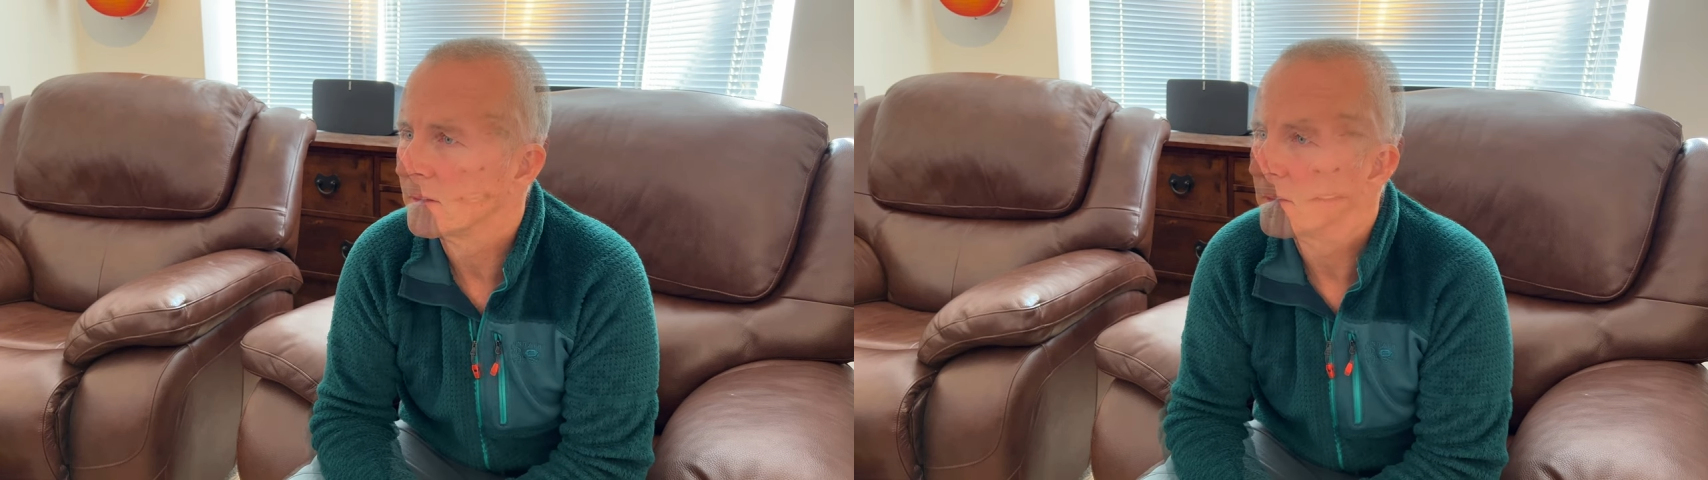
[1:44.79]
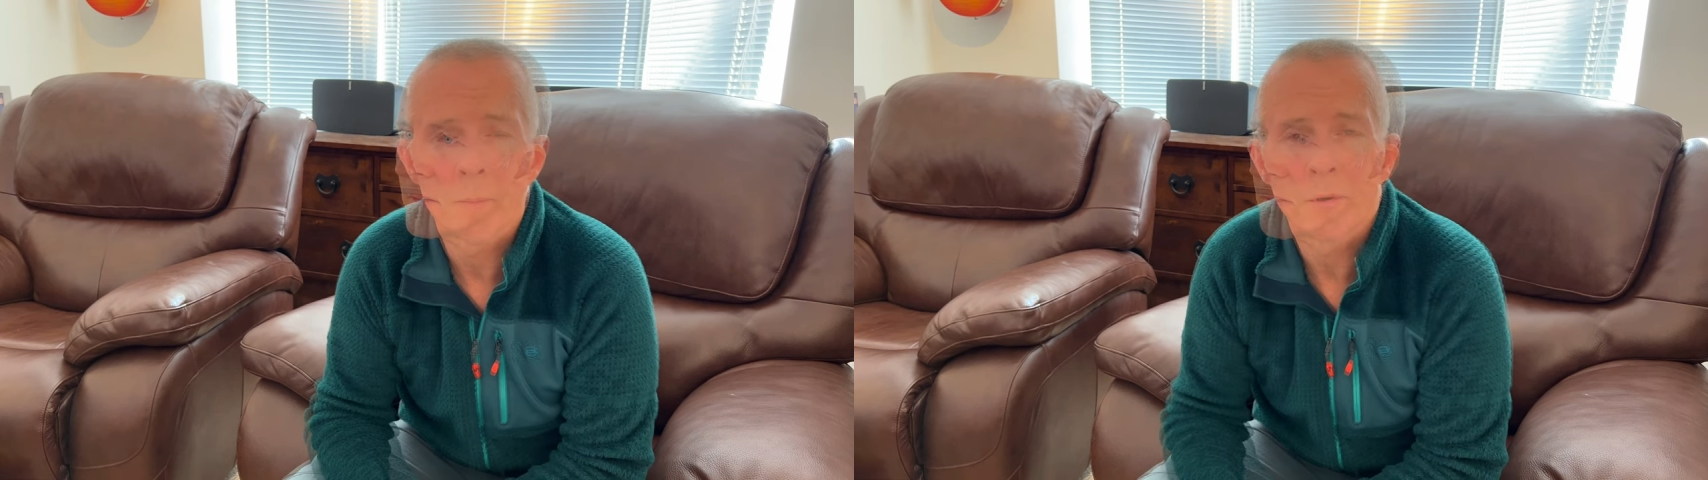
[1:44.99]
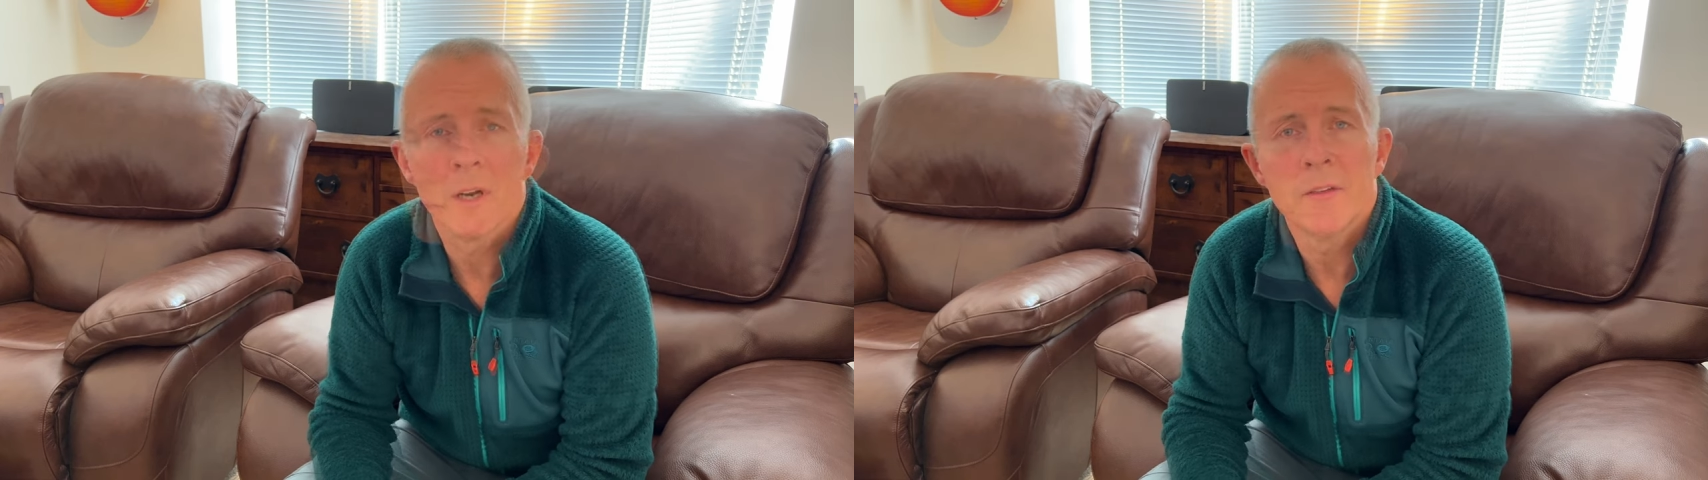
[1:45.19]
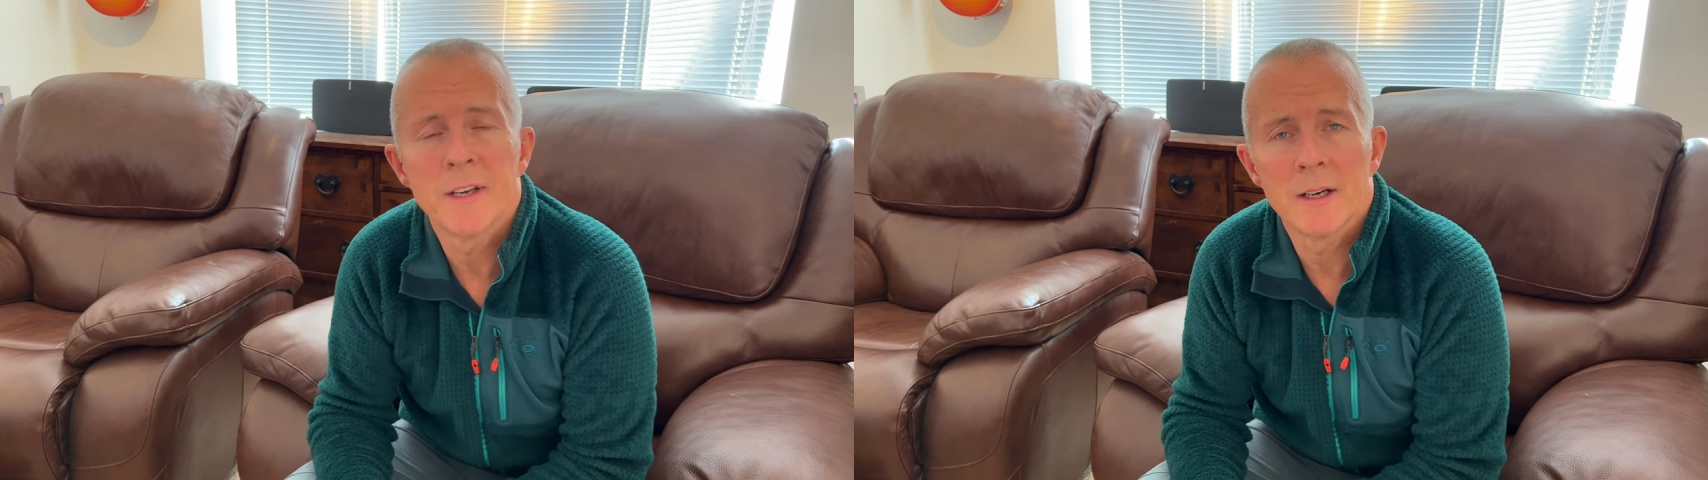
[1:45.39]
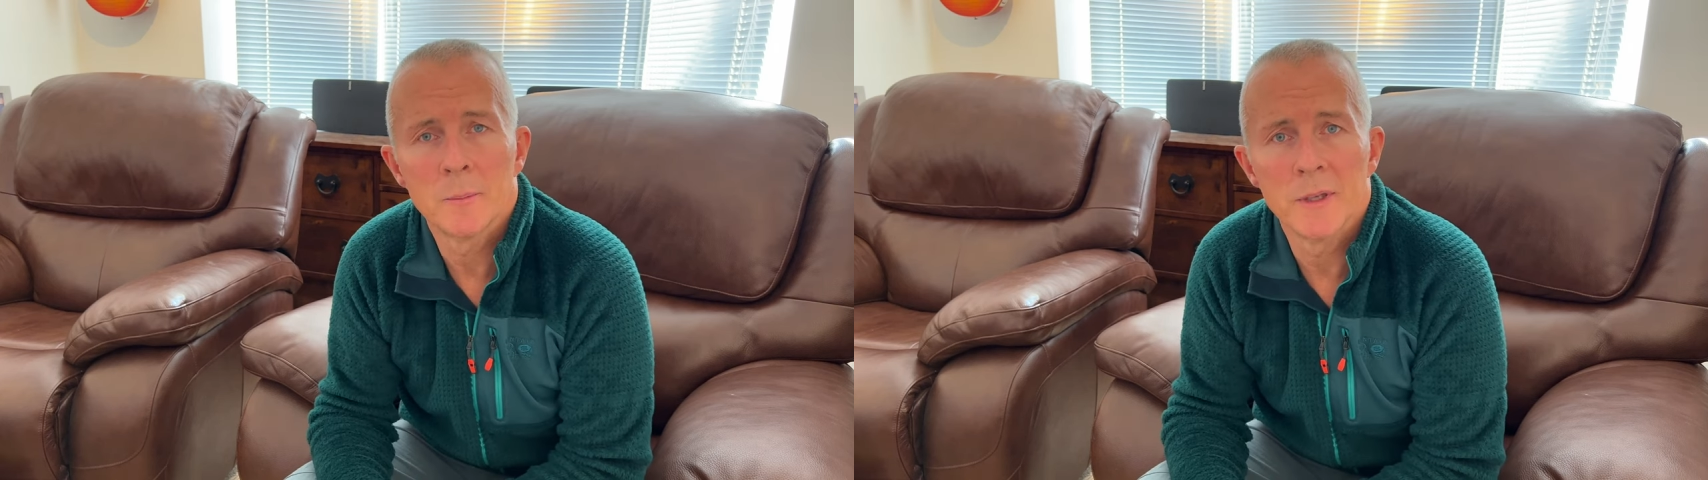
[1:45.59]
get the private
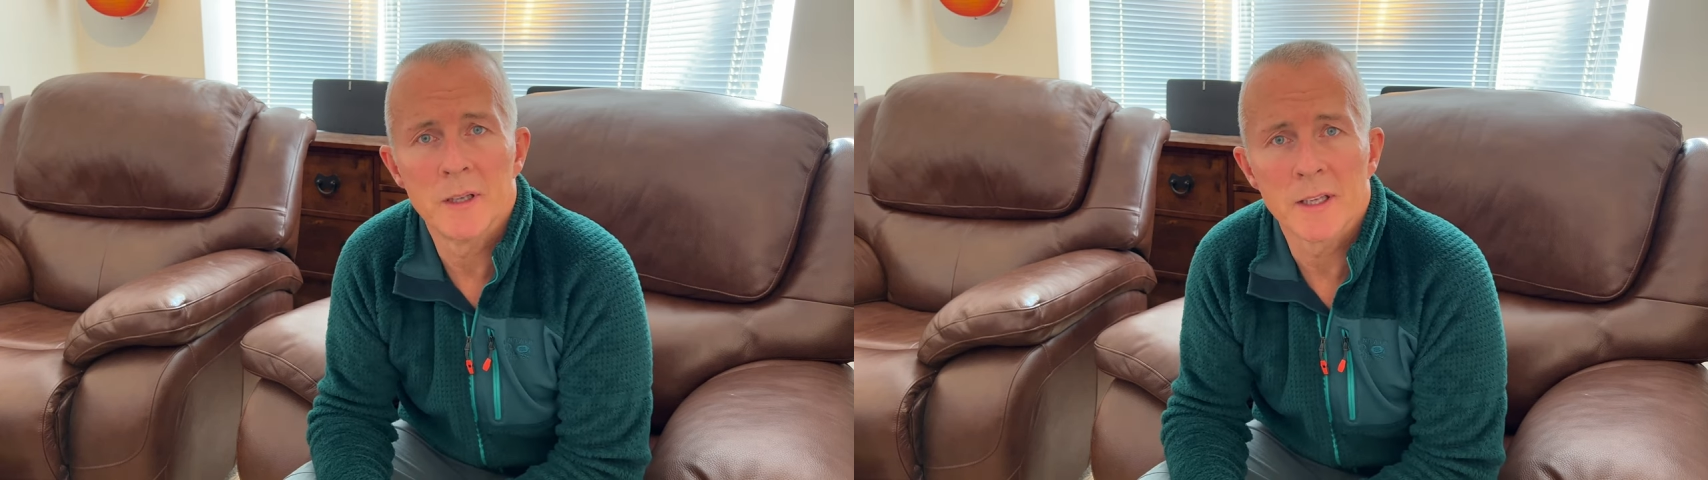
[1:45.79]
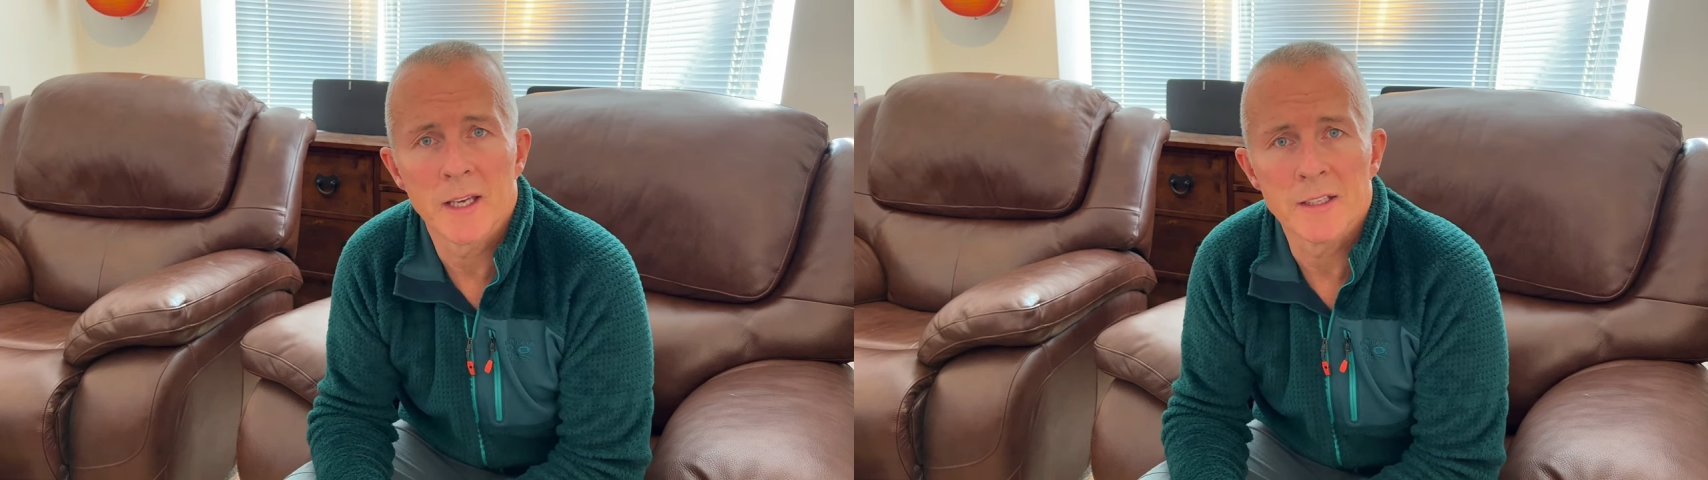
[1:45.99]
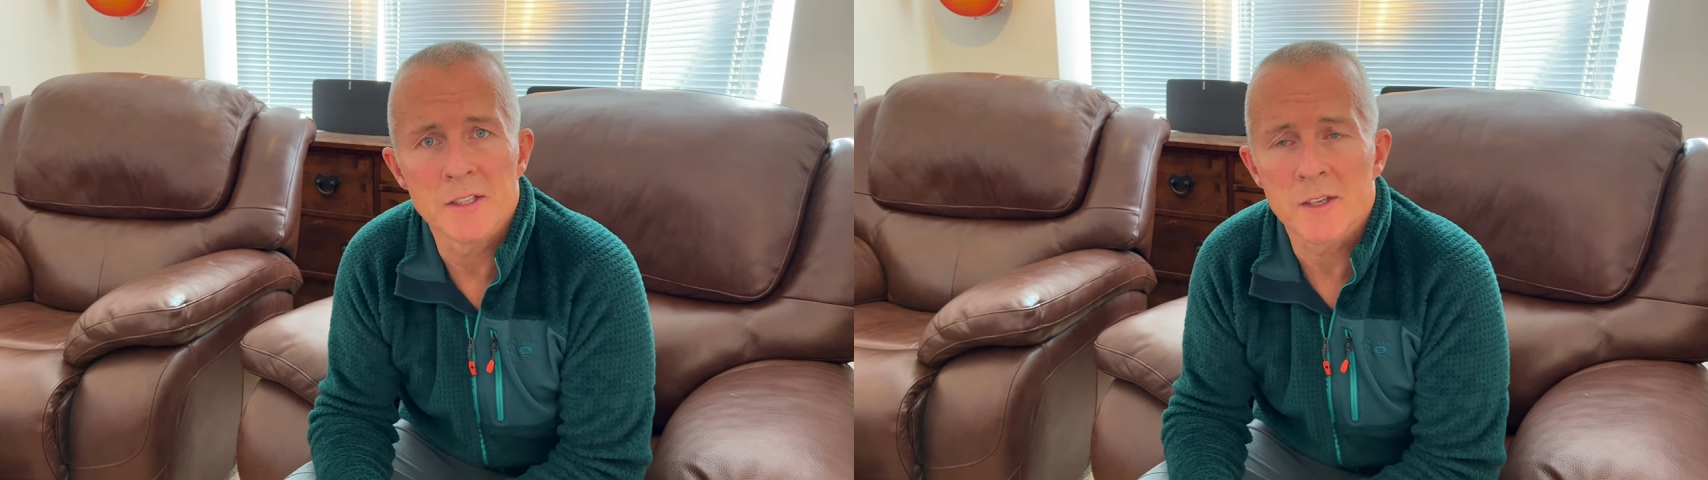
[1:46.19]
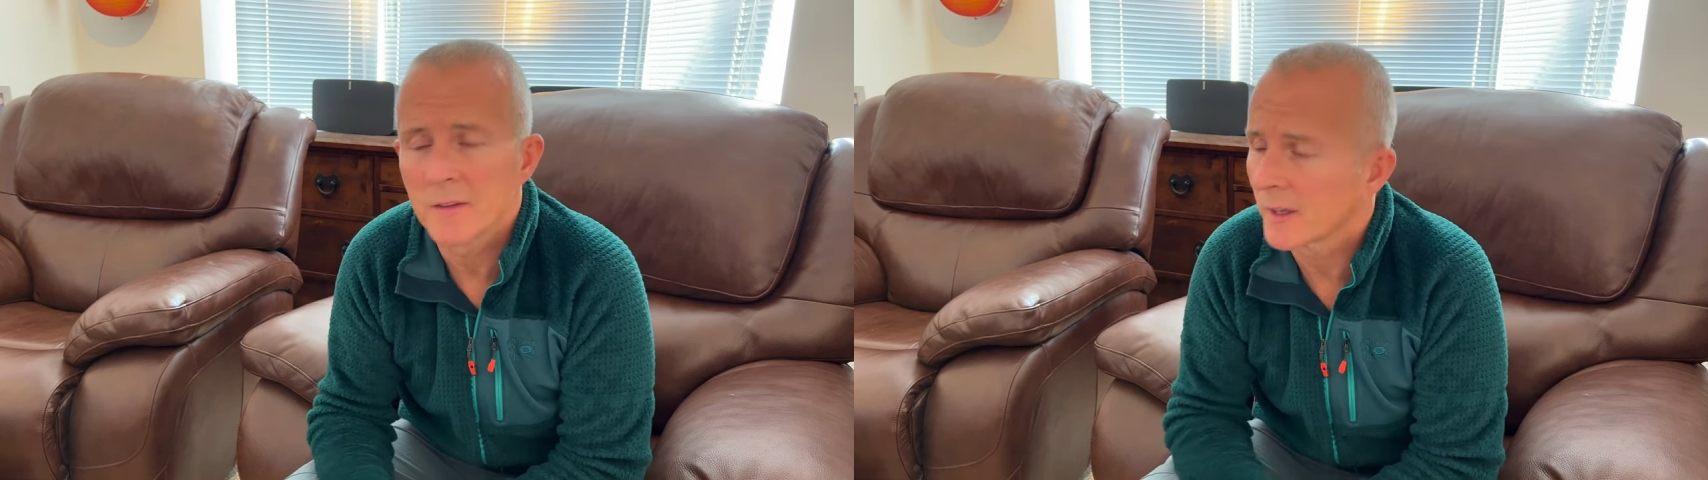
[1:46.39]
albergues.